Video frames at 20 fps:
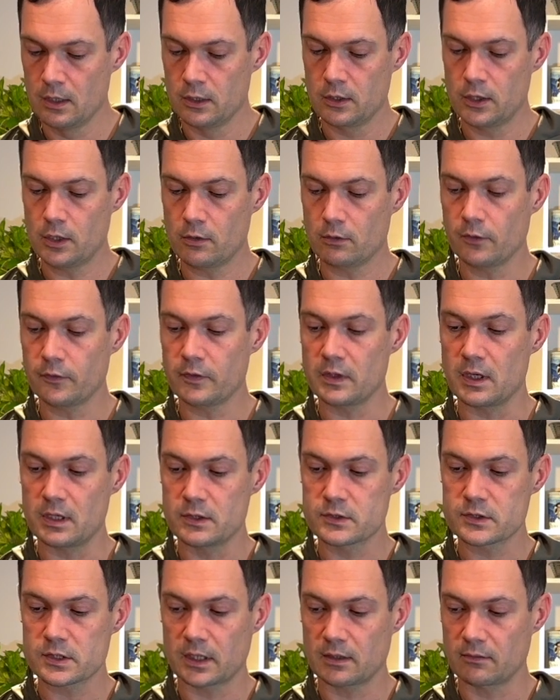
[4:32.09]
Here on the
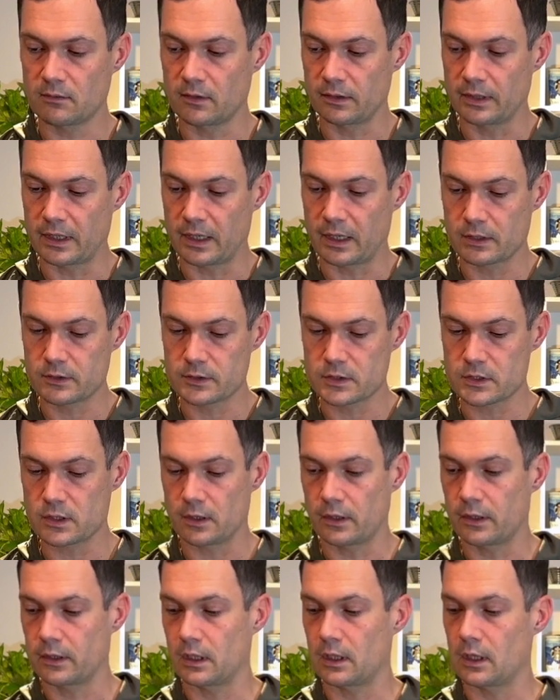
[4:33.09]
inside of the legs
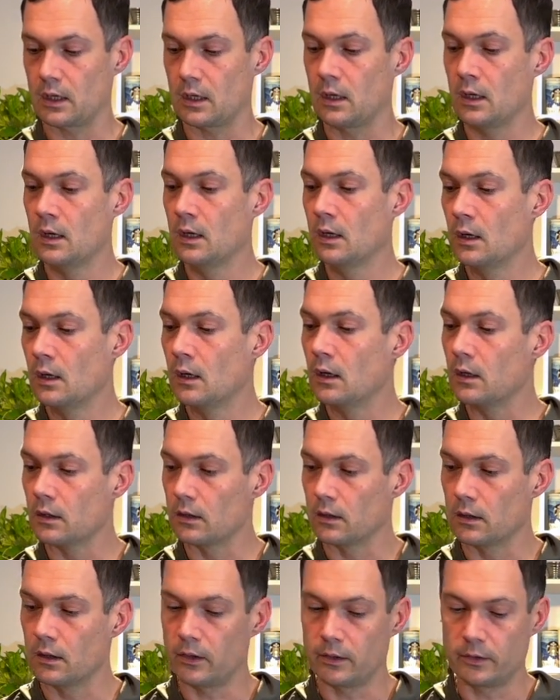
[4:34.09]
on a
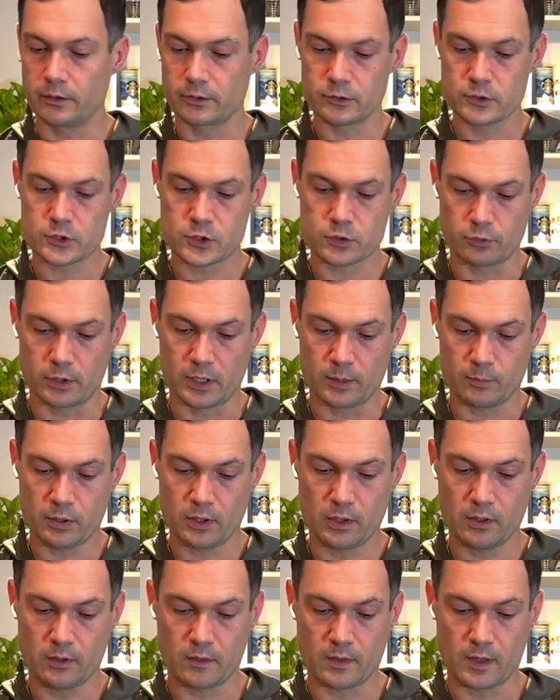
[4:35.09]
long strip
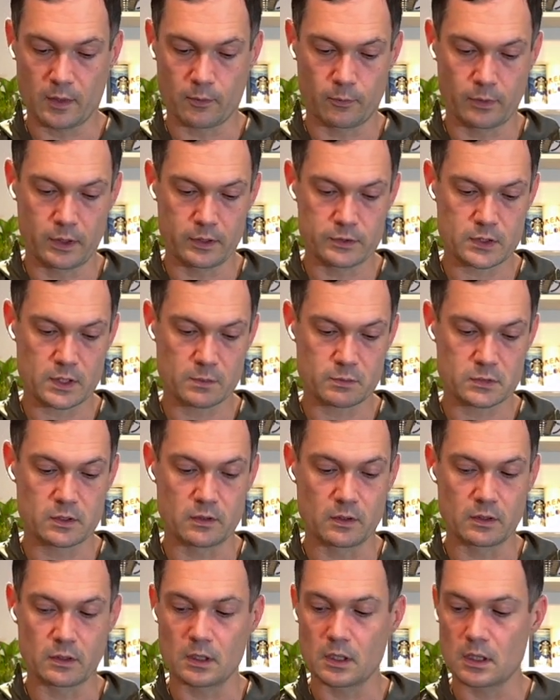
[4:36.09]
that runs up to
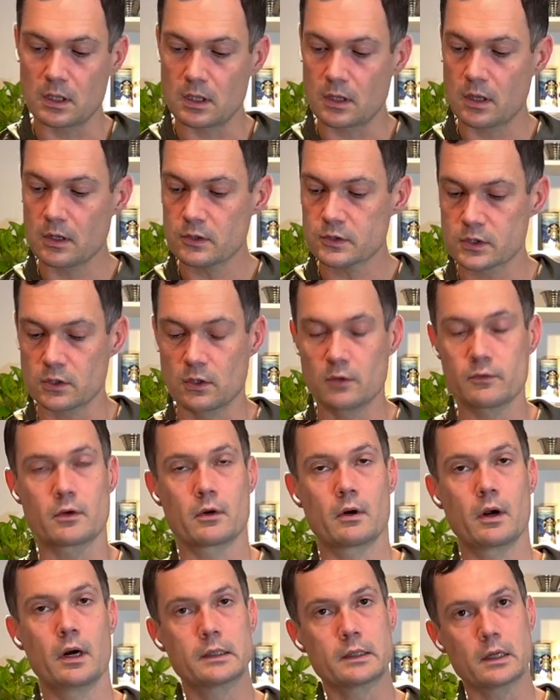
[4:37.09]
the knee, so if
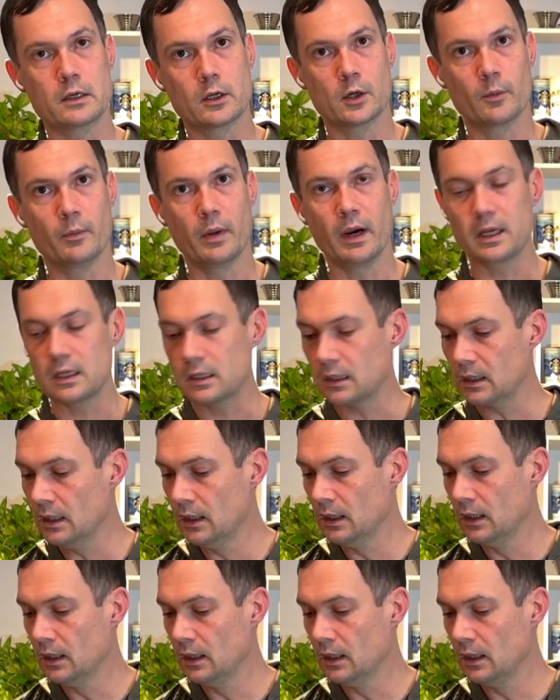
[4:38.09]
you're hugging your bike,